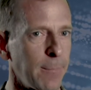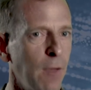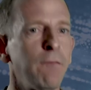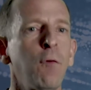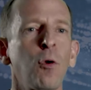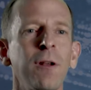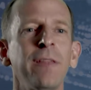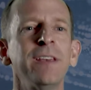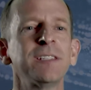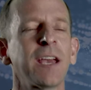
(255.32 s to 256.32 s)
for
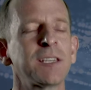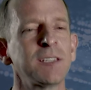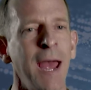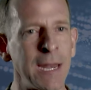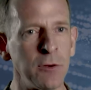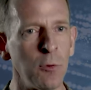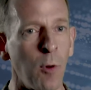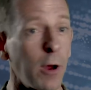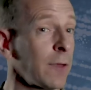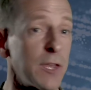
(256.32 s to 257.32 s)
this exciting new
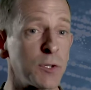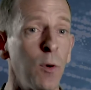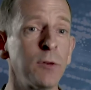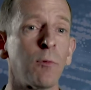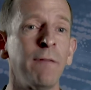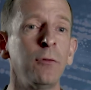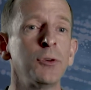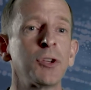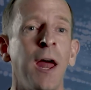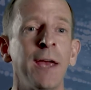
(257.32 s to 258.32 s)
market that's going to
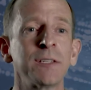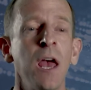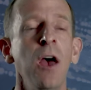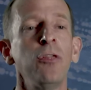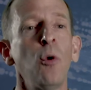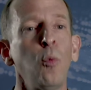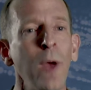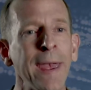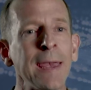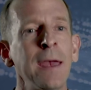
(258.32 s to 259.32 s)
revolutionize the
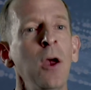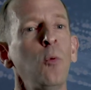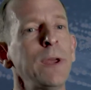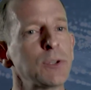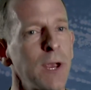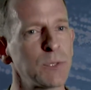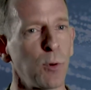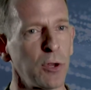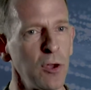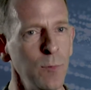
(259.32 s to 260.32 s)
way we
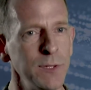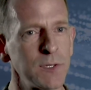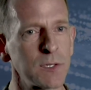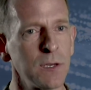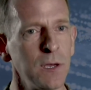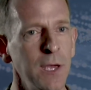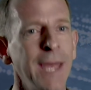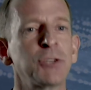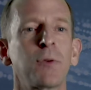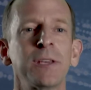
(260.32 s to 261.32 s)
transport humans
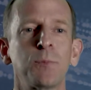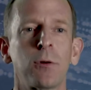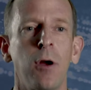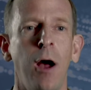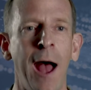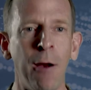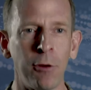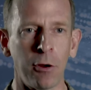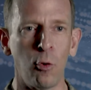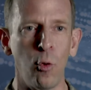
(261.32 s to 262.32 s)
and transport our
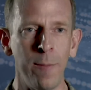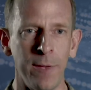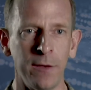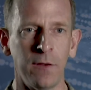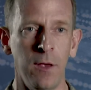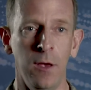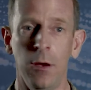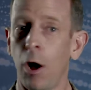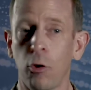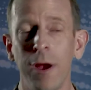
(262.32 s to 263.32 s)
equipment
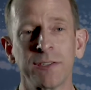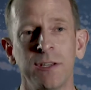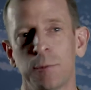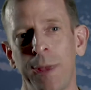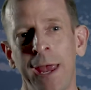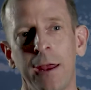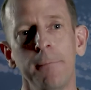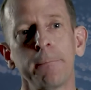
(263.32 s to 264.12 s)
across this planet.